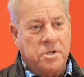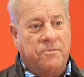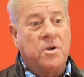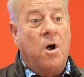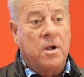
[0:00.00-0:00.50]

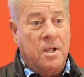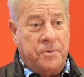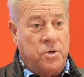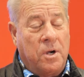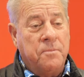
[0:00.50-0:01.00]
have gone up
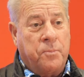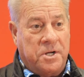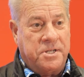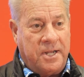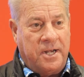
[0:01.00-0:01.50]
to
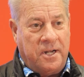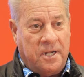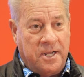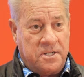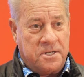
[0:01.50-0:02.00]
unprecedented
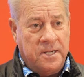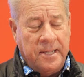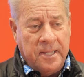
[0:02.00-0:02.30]
heights.